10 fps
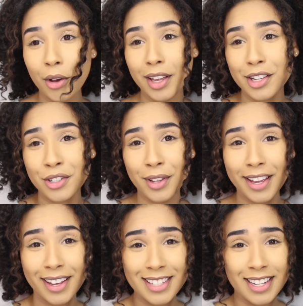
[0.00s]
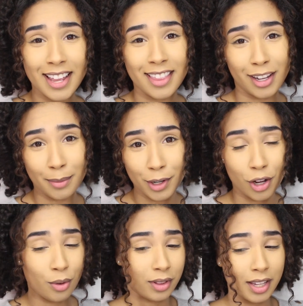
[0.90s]
Okay, so like I said, I think I'm gonna
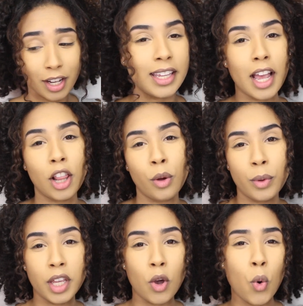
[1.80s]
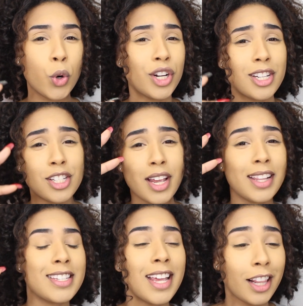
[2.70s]
go with like a yellowy orange
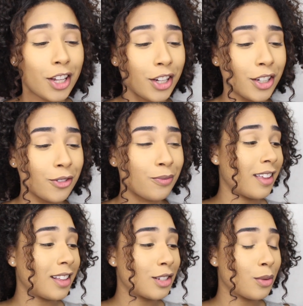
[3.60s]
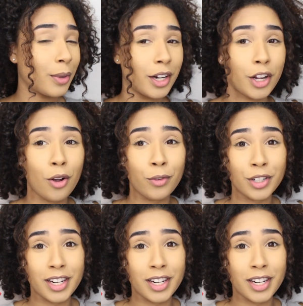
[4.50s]
sunset look. I think that's what we're gonna go for